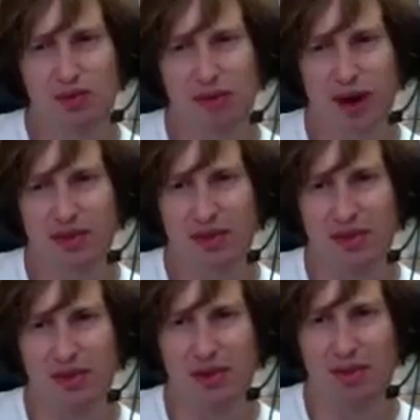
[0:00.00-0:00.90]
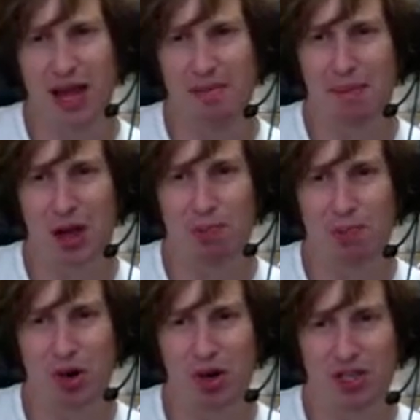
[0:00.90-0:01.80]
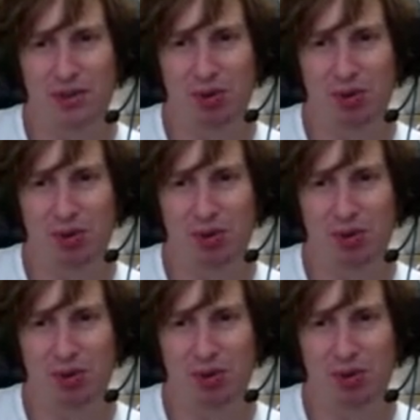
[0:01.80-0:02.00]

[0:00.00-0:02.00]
been funny. Dude, like Mel Brooks